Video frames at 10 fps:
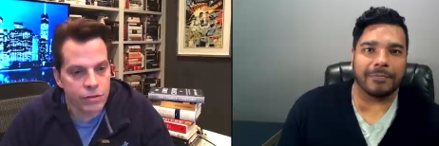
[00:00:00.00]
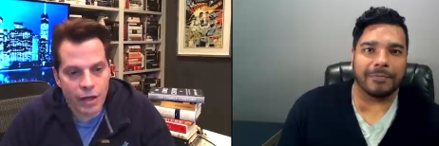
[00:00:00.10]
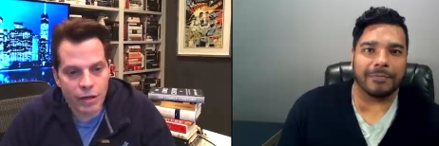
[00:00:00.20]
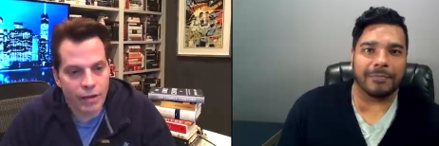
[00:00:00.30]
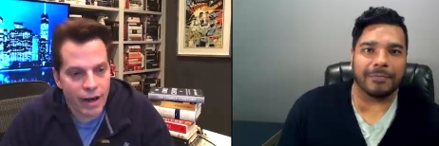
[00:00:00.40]

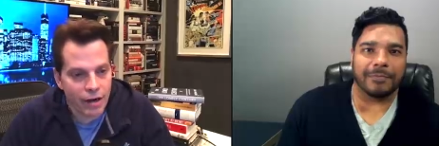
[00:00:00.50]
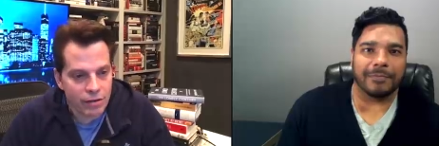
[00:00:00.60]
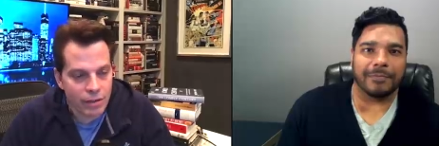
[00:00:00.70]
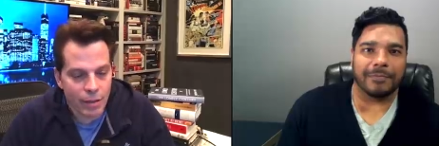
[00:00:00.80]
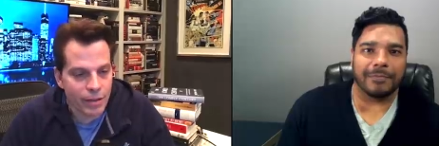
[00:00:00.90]
Speaker 1: I don't care.
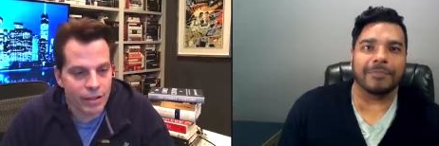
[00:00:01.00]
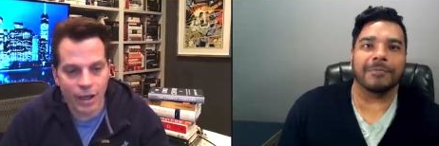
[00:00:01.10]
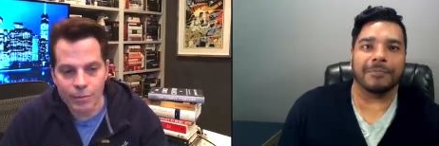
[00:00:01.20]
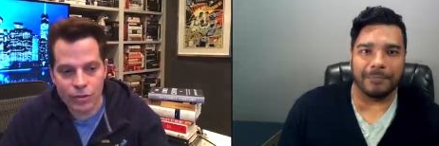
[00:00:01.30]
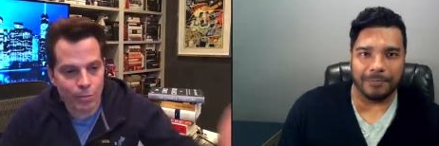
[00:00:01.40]
I mean,
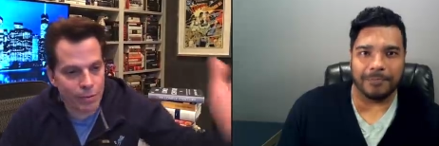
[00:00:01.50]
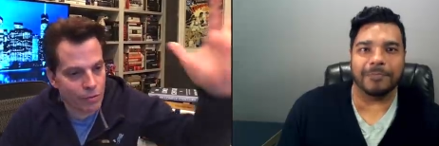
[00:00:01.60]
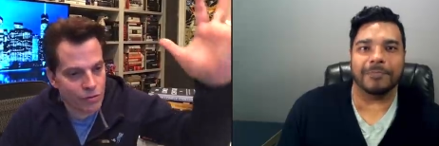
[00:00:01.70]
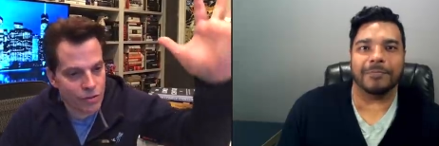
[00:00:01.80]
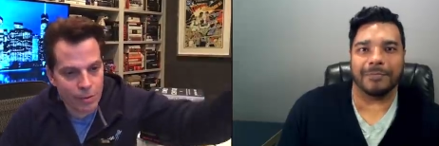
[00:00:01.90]
I'm sure
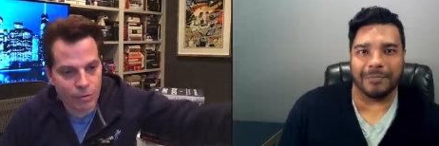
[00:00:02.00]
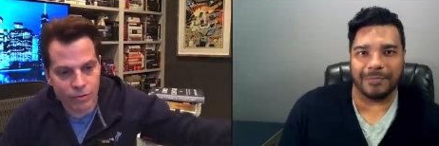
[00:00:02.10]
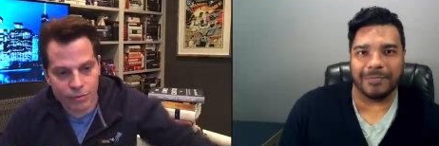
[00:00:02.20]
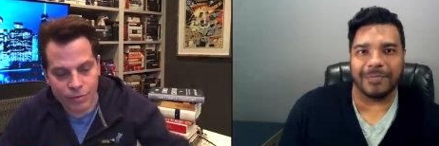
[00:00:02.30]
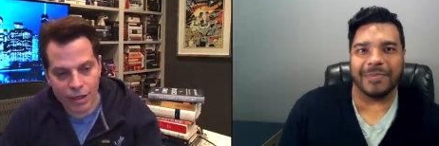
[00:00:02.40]
people, some people
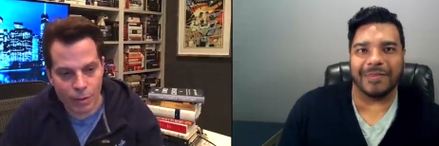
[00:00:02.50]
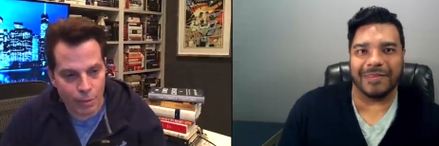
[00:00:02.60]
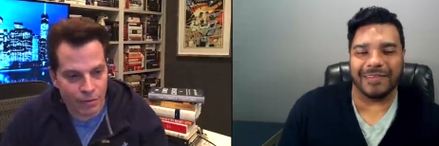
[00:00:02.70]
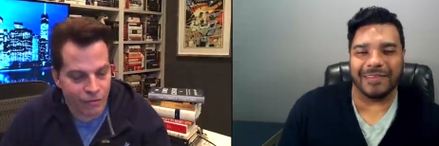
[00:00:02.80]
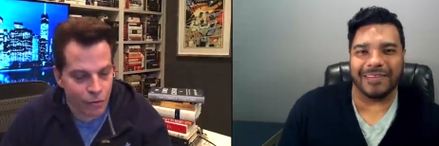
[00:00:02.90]
think I'm a
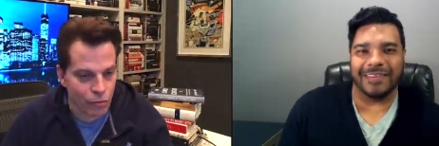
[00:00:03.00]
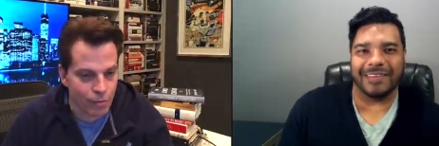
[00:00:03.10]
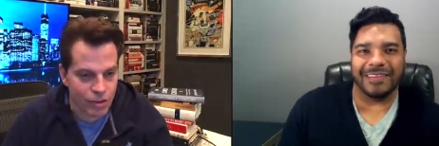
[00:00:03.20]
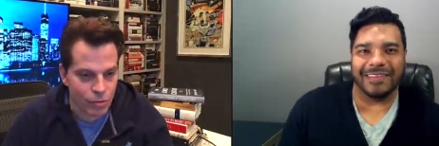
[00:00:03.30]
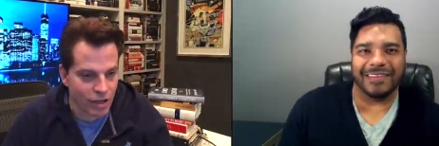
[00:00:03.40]
buffoon
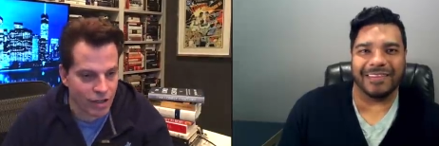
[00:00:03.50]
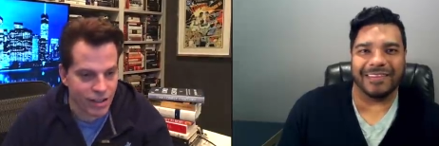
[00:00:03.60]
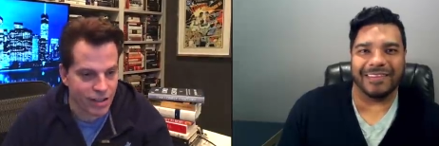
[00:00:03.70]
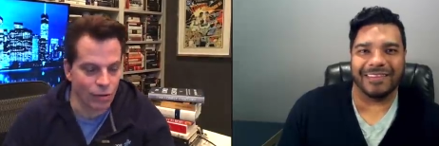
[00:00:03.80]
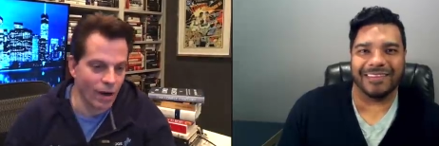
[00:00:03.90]
because of what I
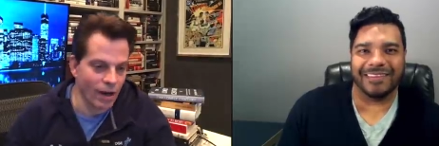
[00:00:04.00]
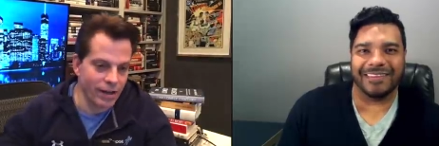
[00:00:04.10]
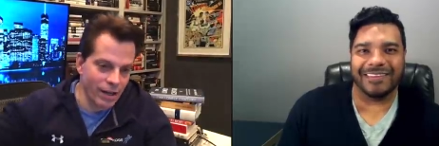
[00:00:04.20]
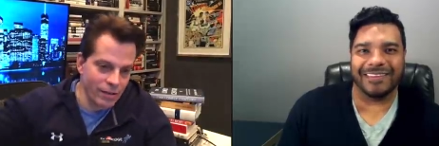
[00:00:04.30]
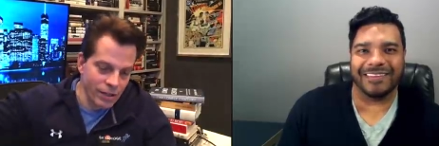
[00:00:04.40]
said in the White
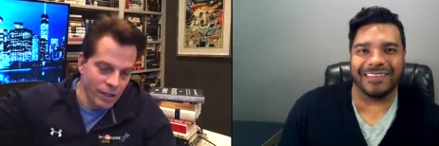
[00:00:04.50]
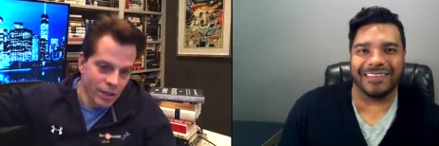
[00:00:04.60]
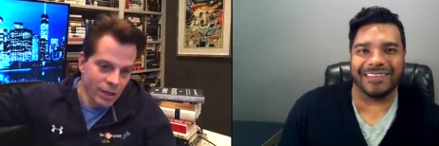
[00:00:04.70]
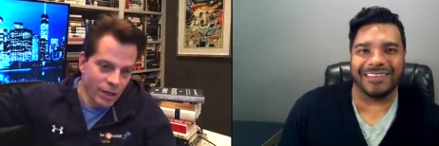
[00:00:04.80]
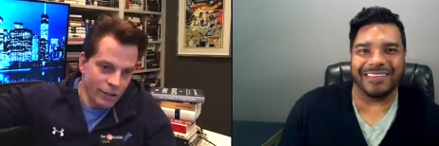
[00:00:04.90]
House.
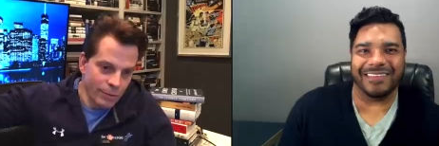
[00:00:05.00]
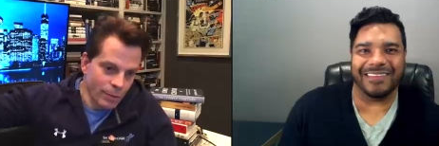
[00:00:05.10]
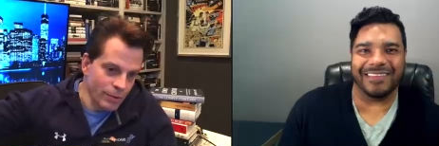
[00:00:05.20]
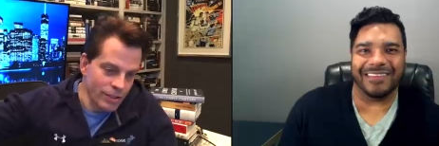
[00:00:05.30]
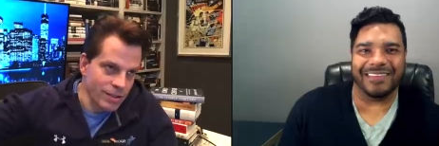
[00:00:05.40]
Other
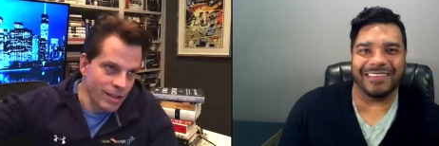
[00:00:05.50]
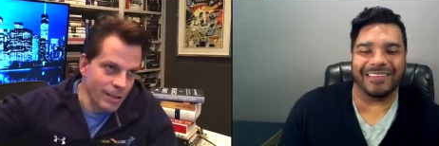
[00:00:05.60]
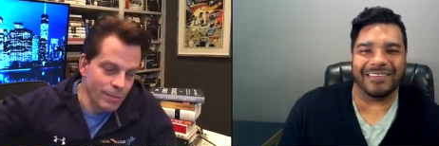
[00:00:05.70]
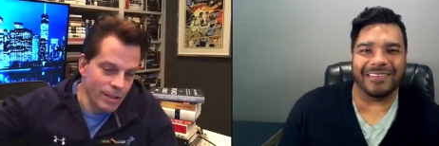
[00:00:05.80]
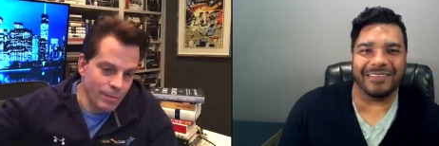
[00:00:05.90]
people
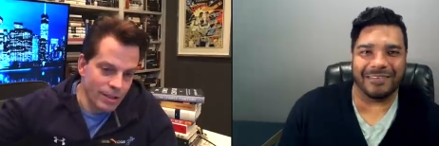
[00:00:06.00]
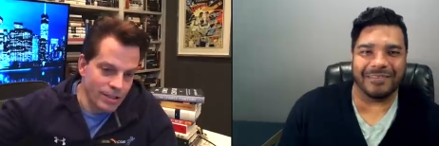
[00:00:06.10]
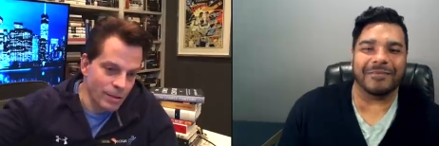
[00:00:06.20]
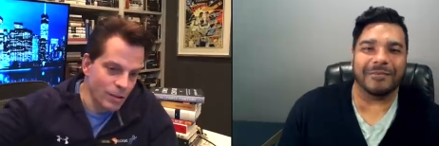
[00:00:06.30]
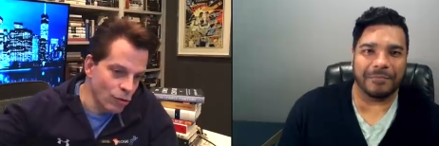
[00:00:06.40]
dislike me because
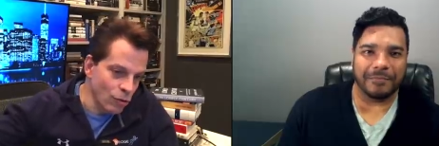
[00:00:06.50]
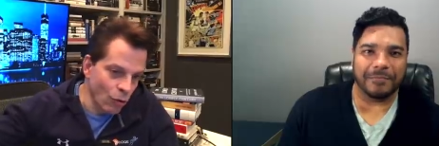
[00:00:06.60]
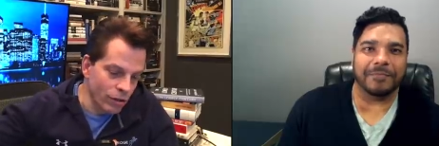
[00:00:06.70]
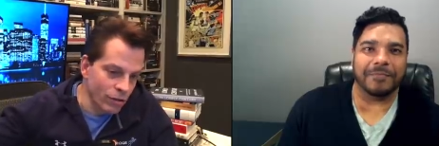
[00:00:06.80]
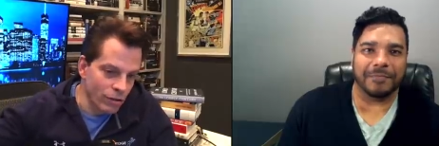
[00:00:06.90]
I'm a New
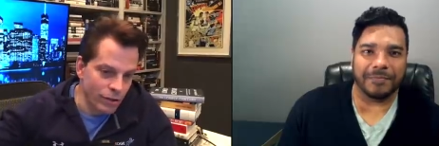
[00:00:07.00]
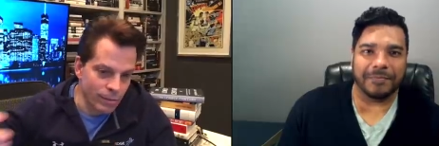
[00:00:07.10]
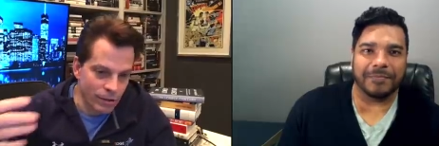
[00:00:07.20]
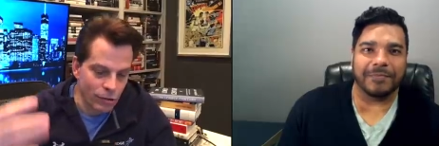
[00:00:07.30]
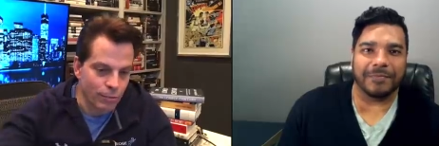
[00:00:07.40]
Yorker. I'm
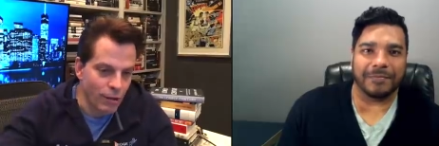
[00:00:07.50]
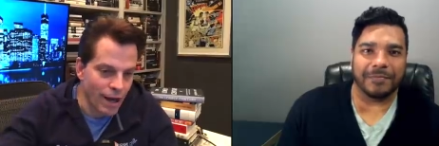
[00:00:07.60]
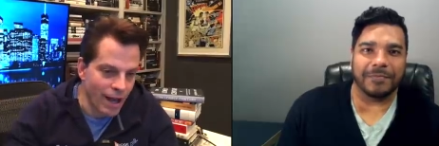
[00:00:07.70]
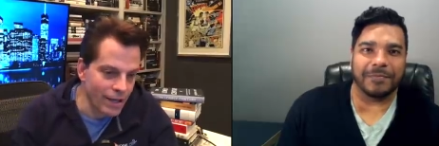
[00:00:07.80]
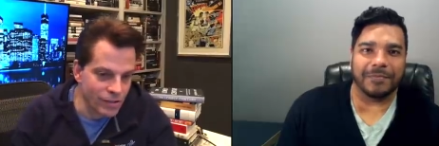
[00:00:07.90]
a little
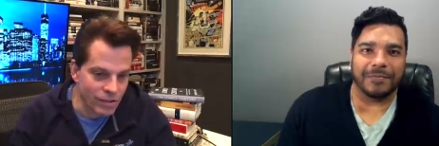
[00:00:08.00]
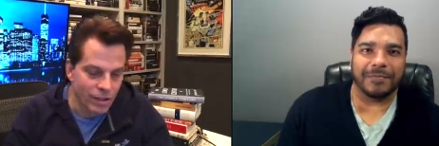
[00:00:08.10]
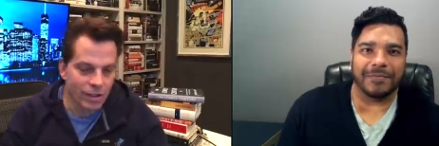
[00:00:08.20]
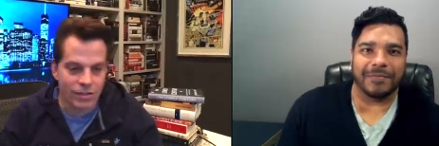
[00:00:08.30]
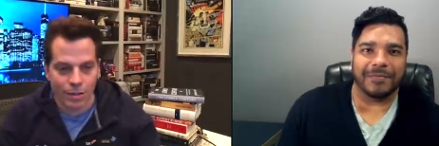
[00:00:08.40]
brash.
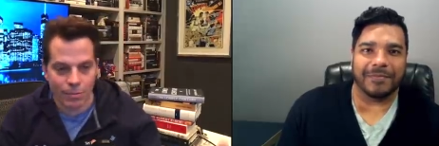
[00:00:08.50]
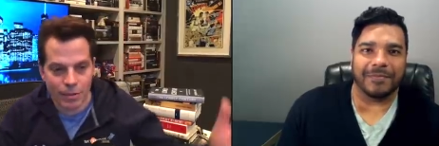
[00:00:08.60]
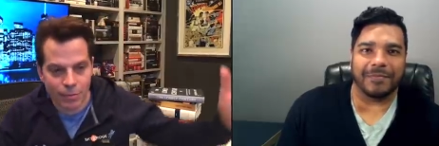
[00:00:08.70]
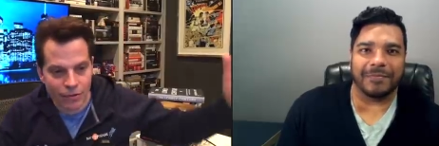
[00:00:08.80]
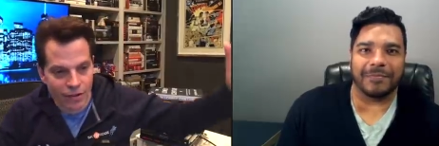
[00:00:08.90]
Some
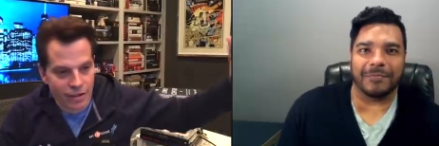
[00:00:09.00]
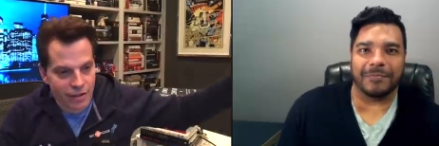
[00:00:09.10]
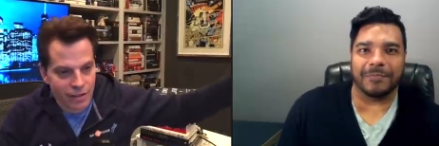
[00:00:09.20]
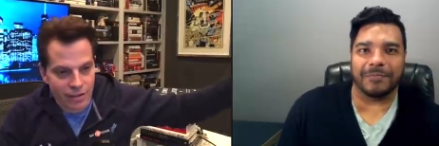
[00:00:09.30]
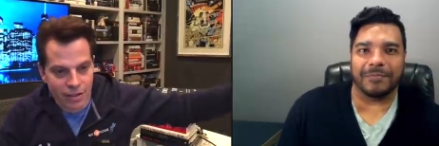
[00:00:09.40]
people think
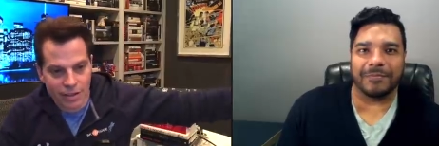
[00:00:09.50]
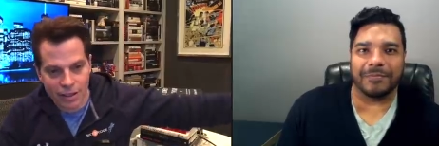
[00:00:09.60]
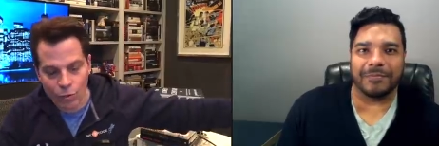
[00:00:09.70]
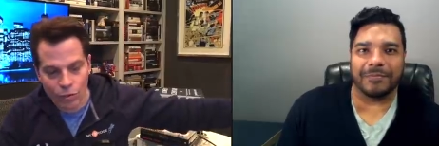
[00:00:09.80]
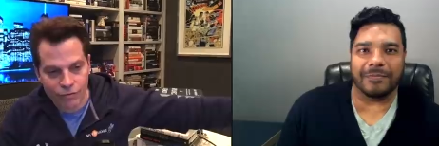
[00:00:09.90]
that uh,
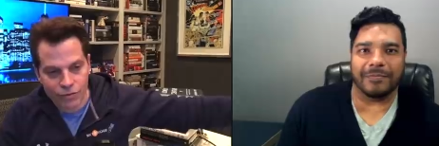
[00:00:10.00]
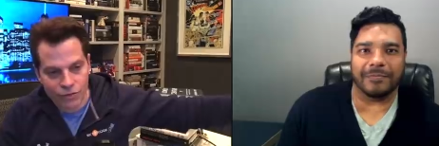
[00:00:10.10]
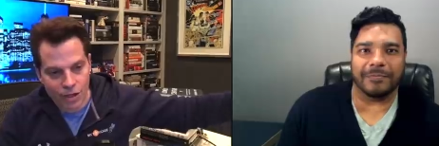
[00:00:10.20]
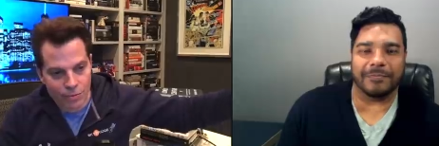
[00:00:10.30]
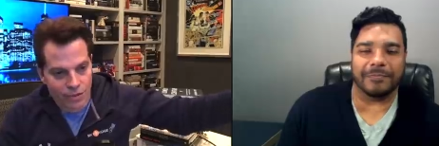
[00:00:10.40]
I work for
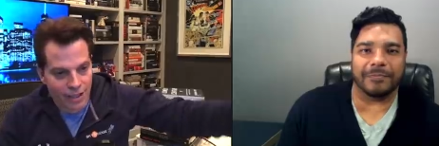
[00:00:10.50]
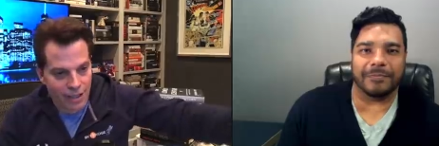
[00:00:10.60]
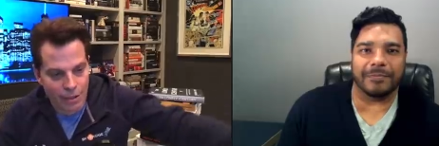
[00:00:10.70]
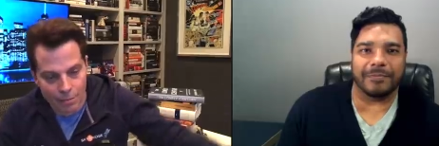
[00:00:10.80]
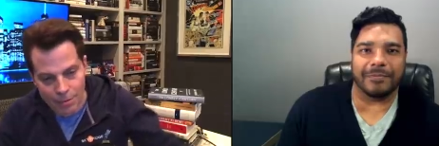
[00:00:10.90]
Trump, so I got
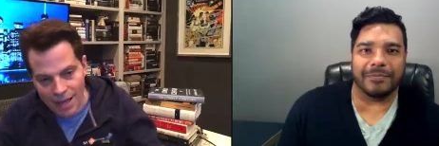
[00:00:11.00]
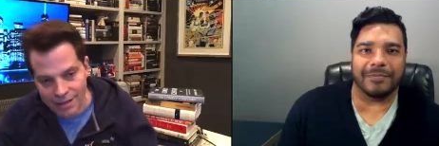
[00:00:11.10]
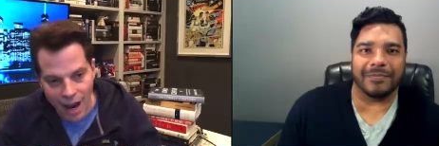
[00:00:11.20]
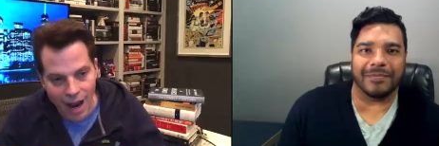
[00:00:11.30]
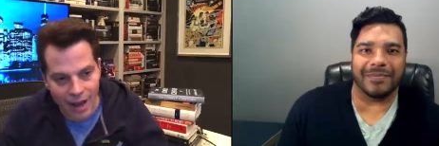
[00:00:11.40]
to be a bad
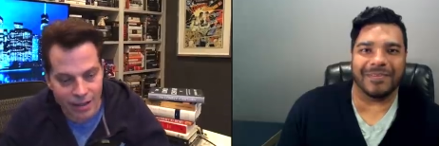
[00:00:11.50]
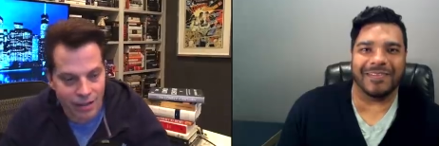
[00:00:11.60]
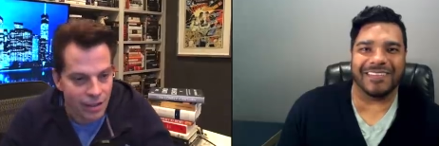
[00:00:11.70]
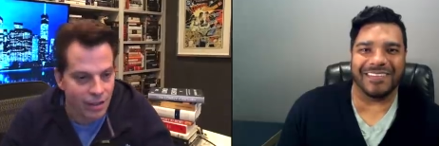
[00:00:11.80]
guy.